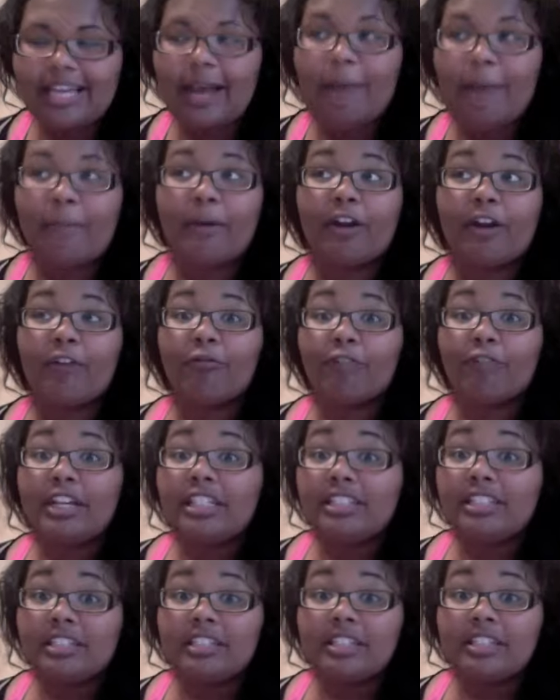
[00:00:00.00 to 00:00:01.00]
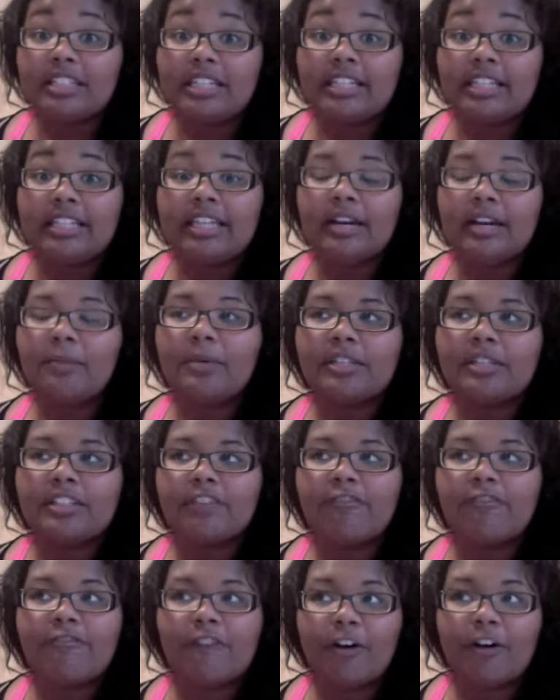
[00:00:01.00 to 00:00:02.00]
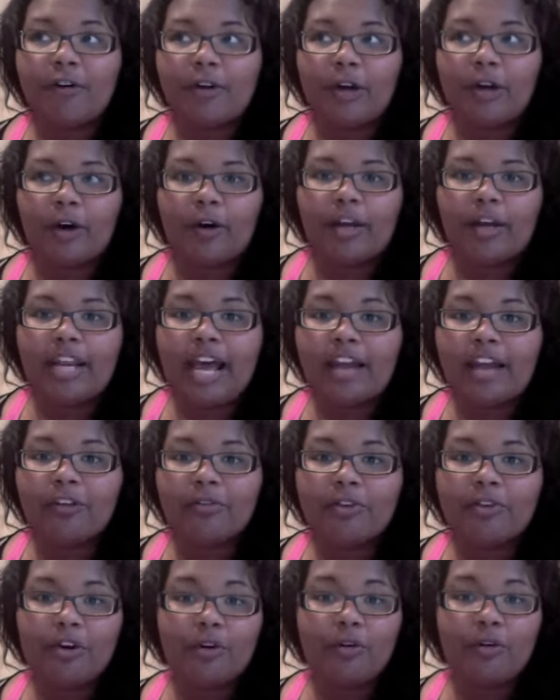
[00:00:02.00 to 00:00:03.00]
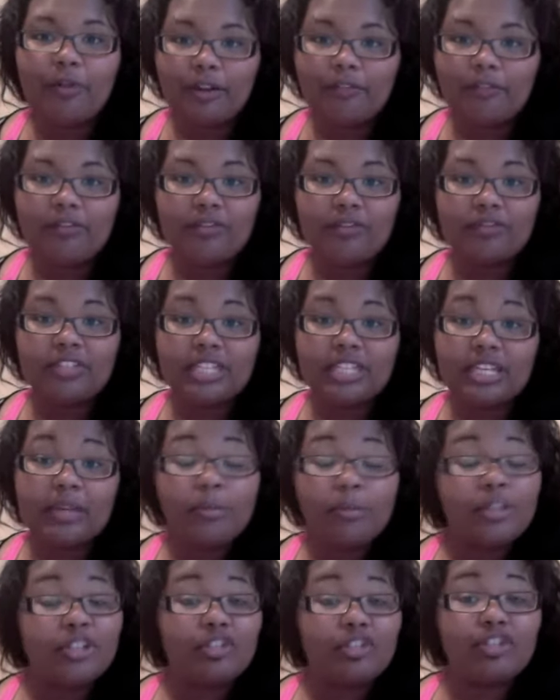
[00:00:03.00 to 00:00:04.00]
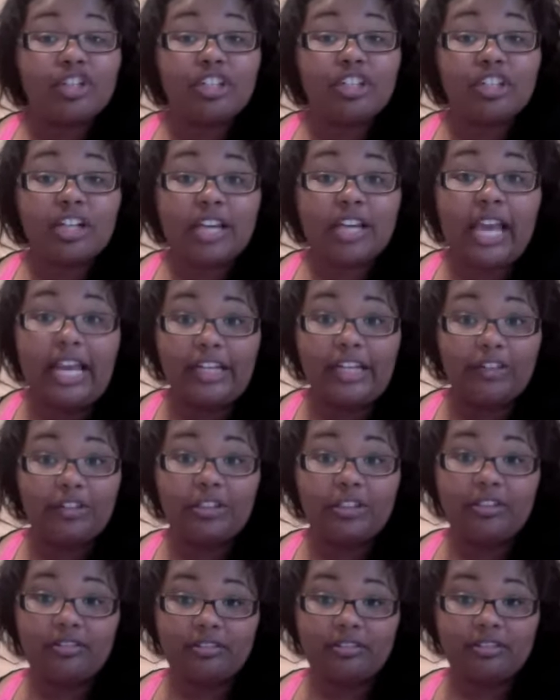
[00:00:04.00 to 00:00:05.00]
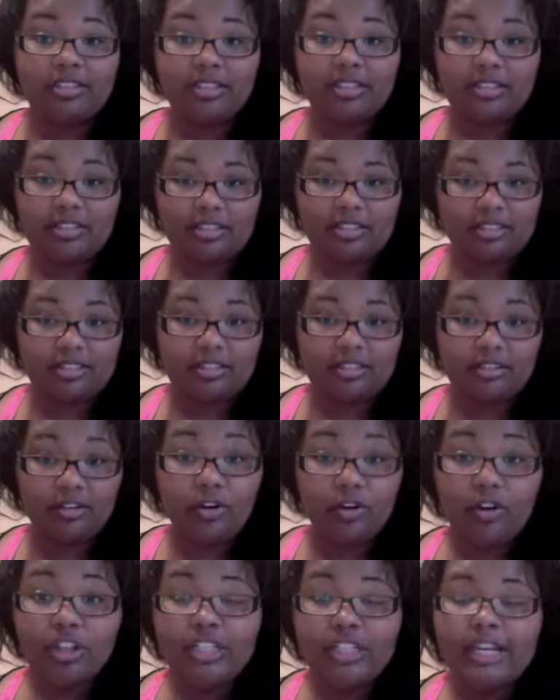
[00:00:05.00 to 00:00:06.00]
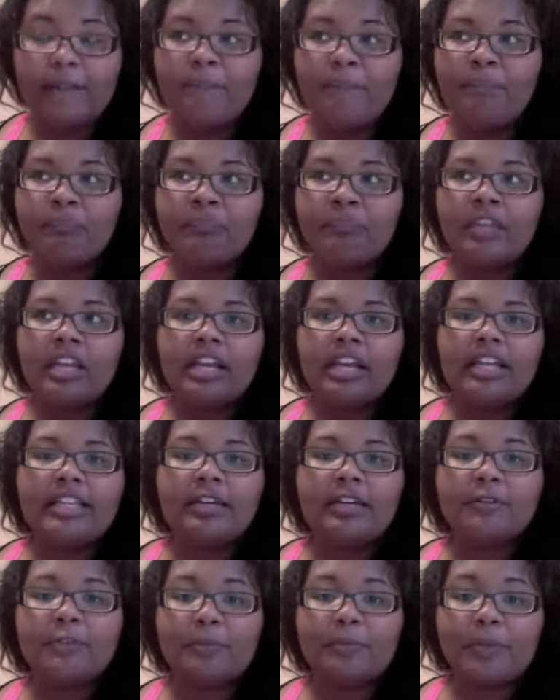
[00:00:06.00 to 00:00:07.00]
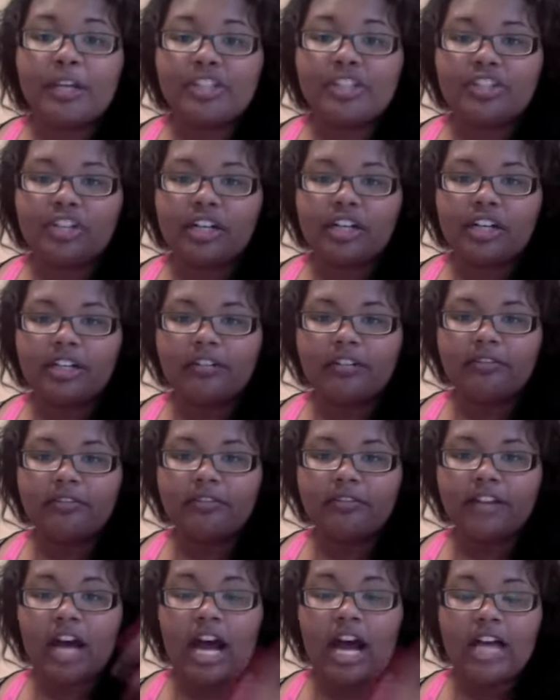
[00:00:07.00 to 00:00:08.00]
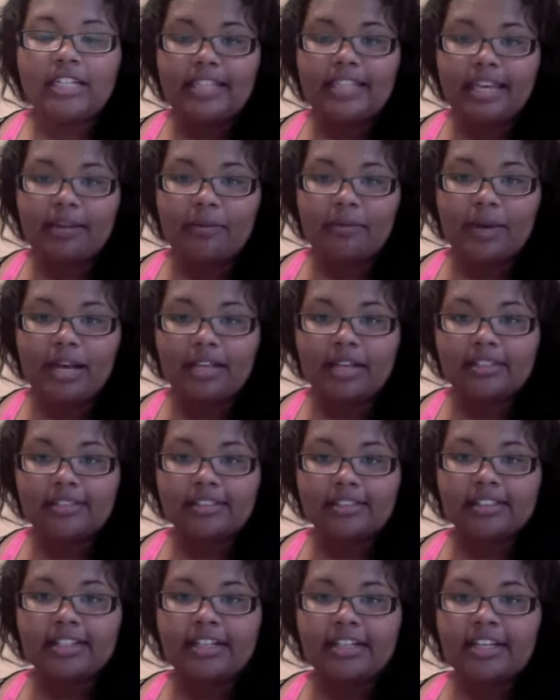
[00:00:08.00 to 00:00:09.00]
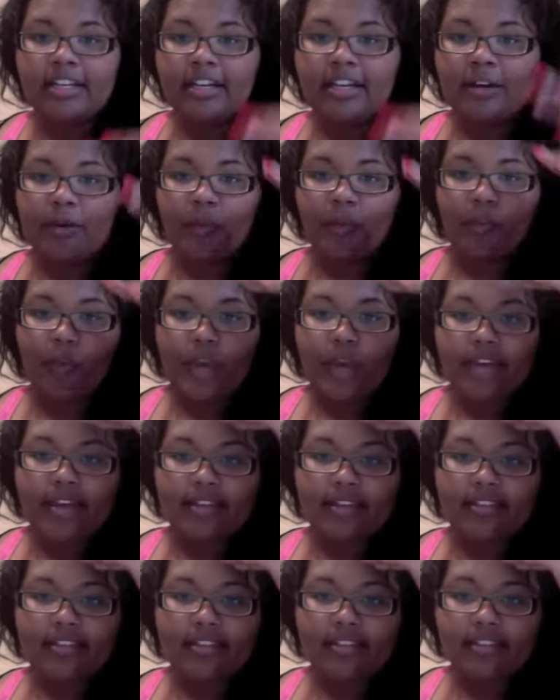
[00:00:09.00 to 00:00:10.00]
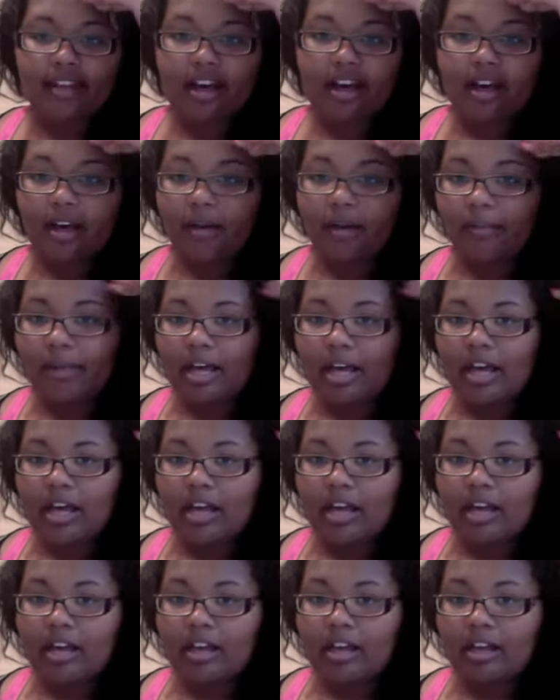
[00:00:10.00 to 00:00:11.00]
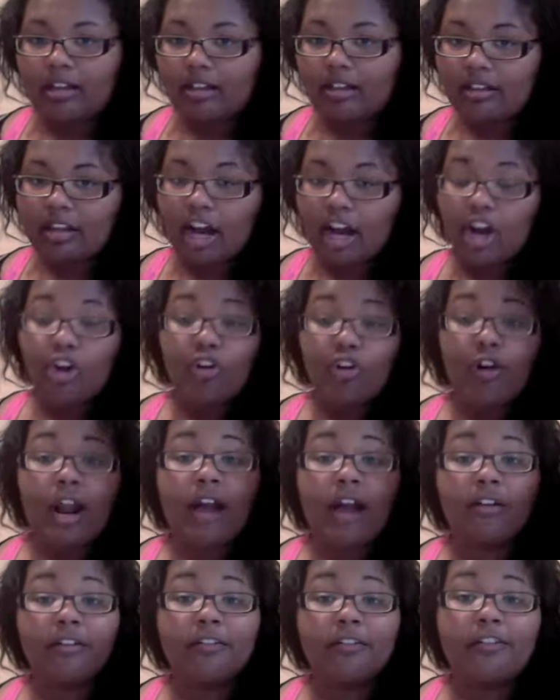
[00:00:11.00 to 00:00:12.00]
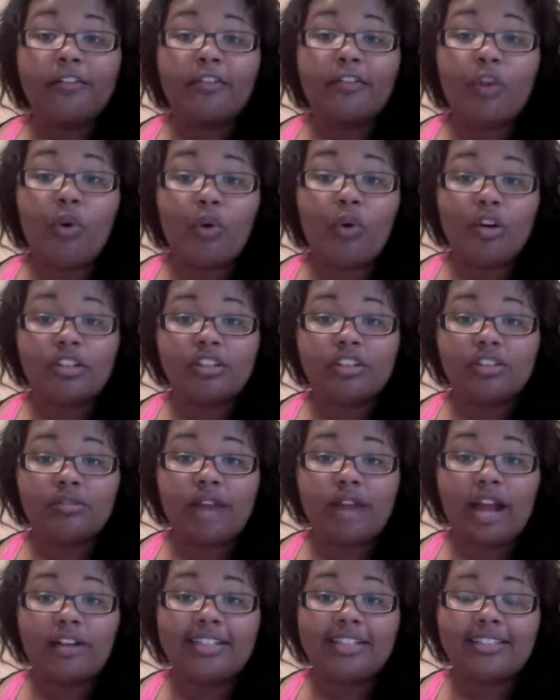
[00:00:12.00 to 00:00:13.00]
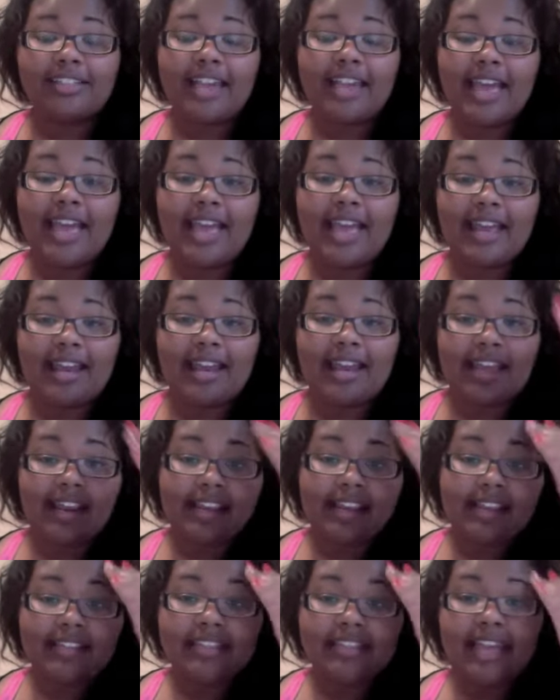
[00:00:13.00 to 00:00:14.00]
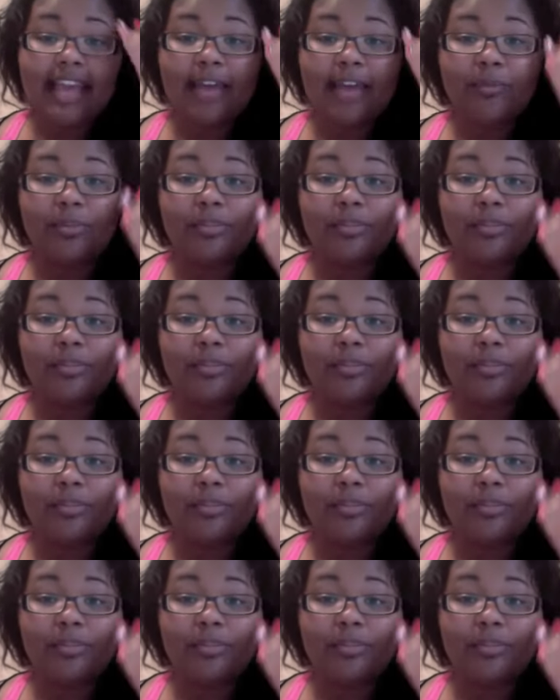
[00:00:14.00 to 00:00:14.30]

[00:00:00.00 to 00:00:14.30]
But originally, there was a photo, and I don't know if you've seen it, but you should look at it. You should Google it. There was a picture of Kanye West with a crown of thorns around his head, and his head was